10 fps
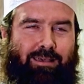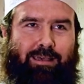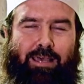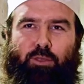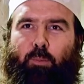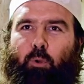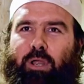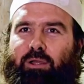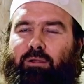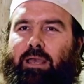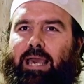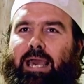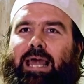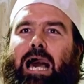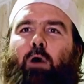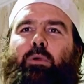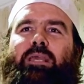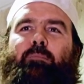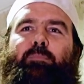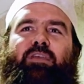in the prayer, and how we
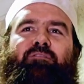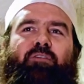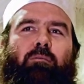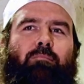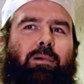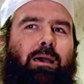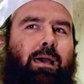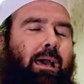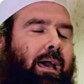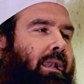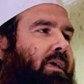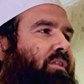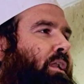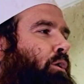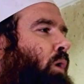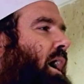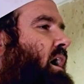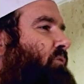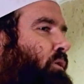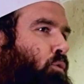can be from alladhina
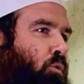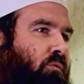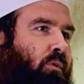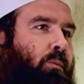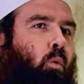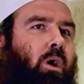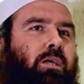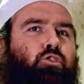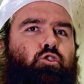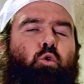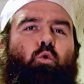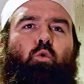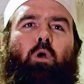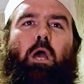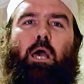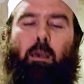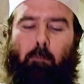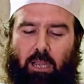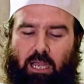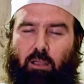yuhafidun, from the ones who,
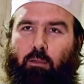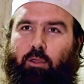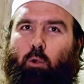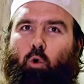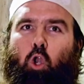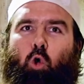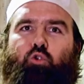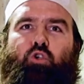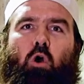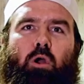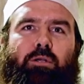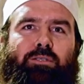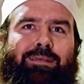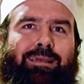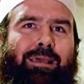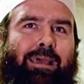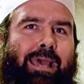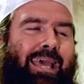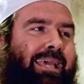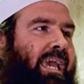who close guard
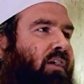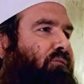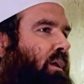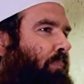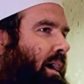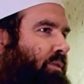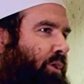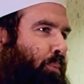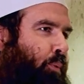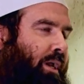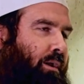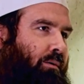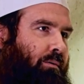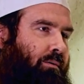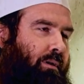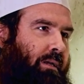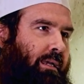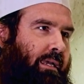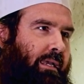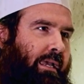and carefully mind their prayer
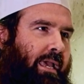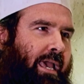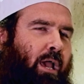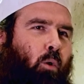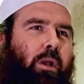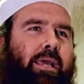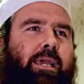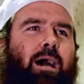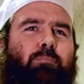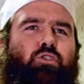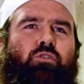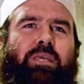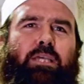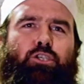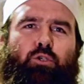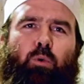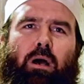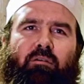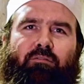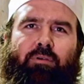when it comes to the issue
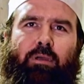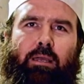of